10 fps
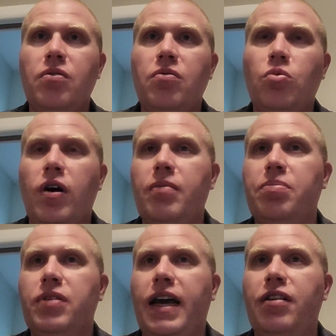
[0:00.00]
what
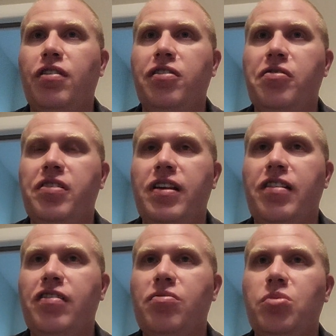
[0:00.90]
plant
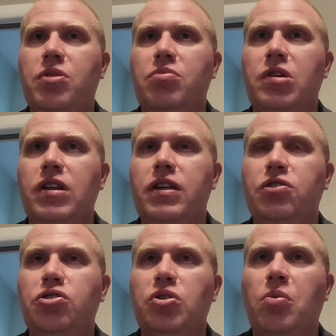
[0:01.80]
enthusiasts would really
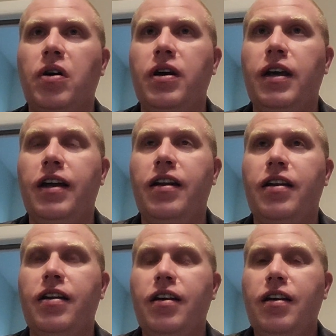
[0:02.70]
enjoy
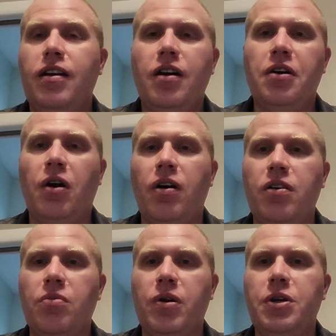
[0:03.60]
in a
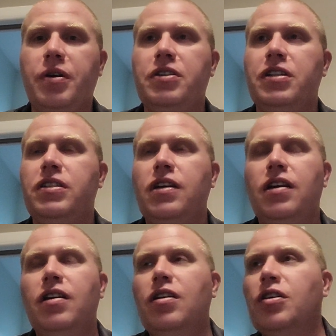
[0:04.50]
garden, where you can just
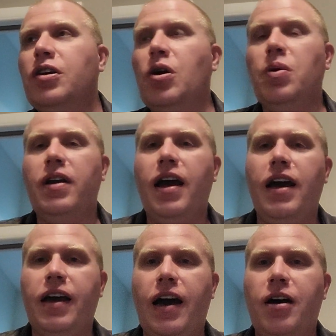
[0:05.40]
go and
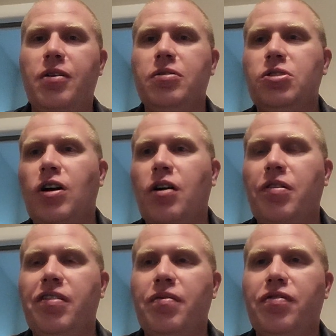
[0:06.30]
hang out and talk
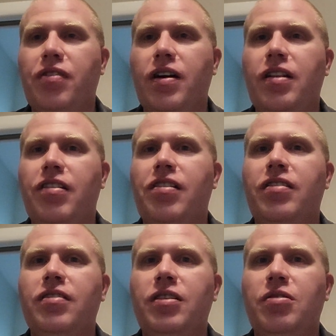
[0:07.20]
with some friends
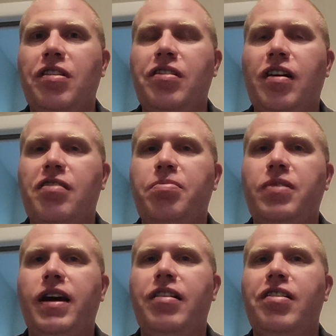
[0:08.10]
and discuss
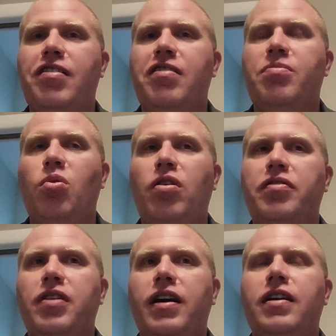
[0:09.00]
plants. This is more
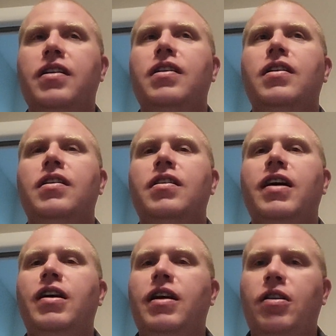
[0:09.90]
of like
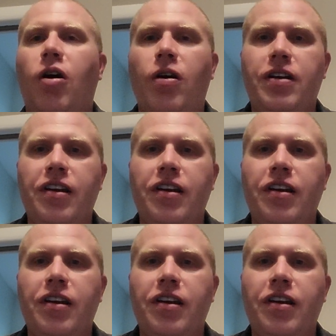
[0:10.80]
an art